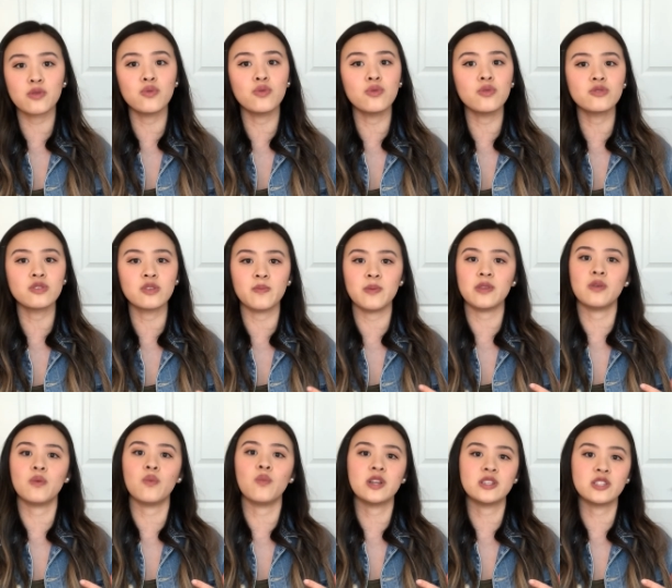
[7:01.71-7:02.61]
cool to be
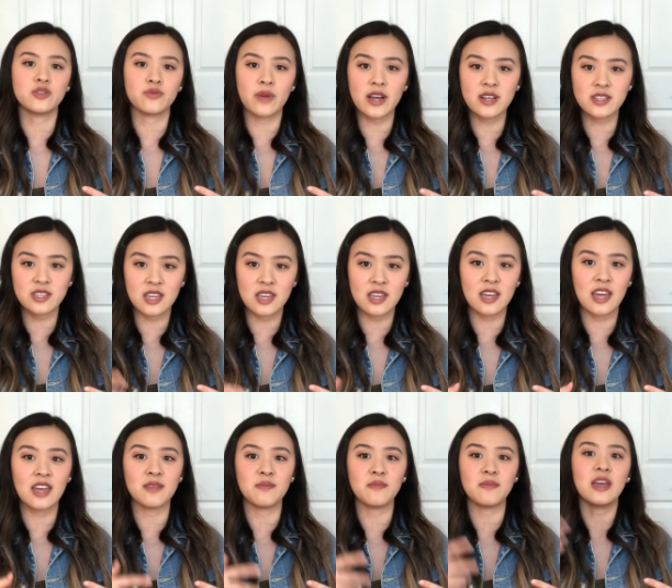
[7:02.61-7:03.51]
the one directing
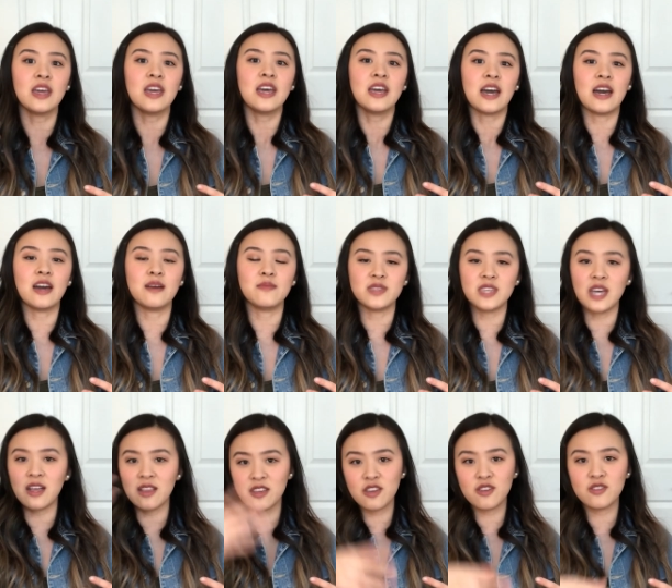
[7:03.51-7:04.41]
and
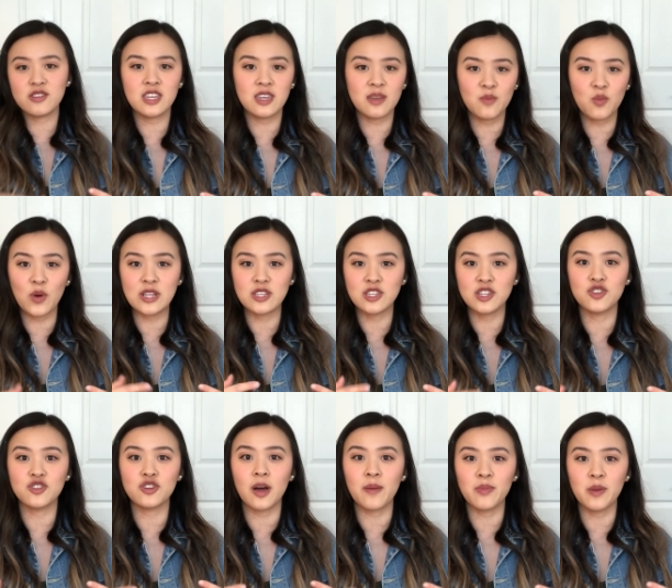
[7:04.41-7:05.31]
telling your team when to
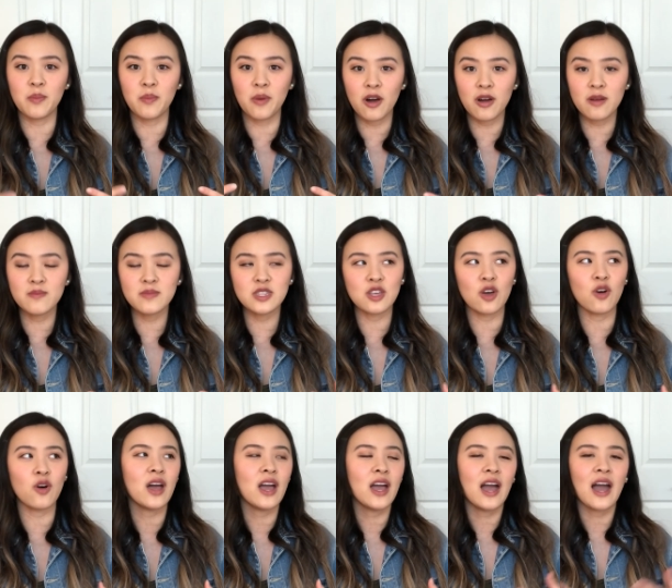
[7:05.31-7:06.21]
drop the bomb.
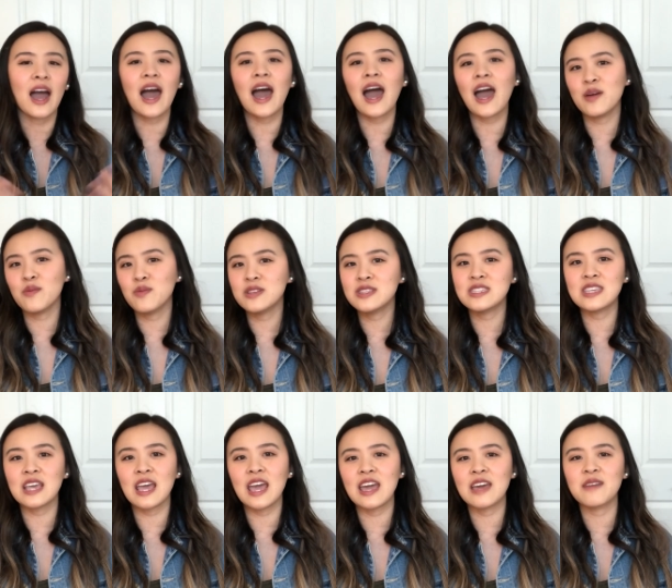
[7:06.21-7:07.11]
So I would
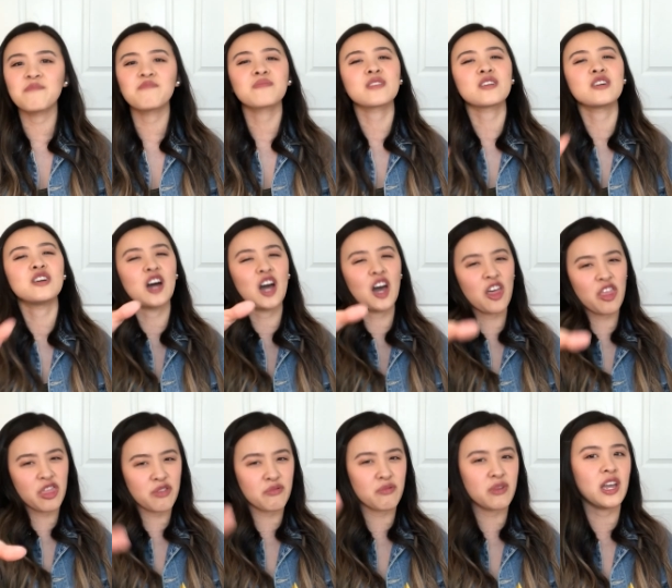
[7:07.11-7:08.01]
say a
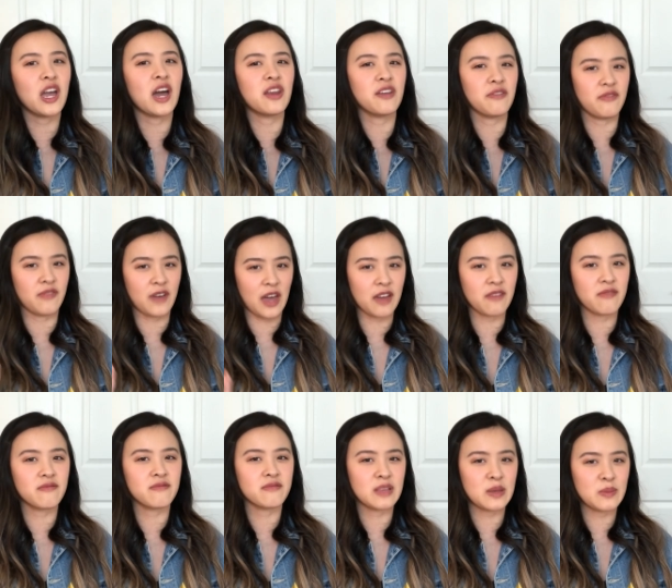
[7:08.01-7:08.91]
3 out of 5.
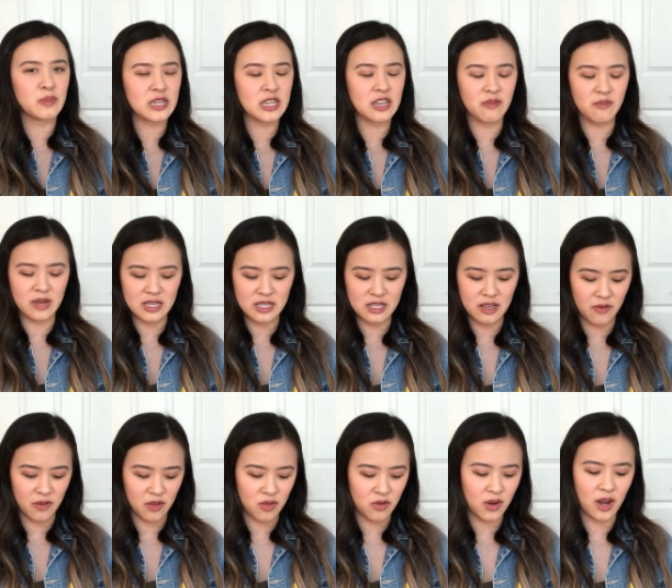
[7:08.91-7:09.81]
Let me give
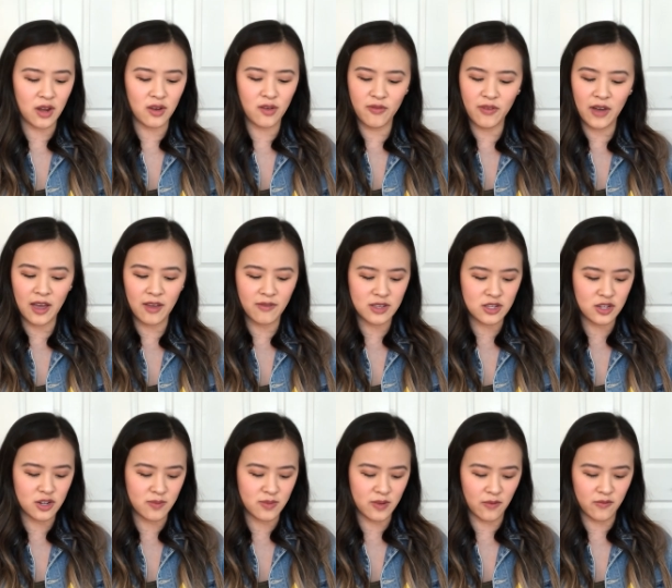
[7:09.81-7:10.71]
myself a 3 out of 5 in
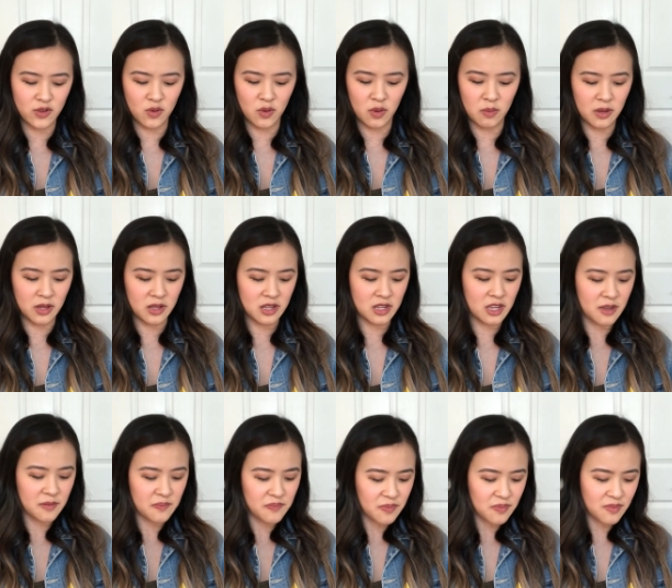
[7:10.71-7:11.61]
terms of doability.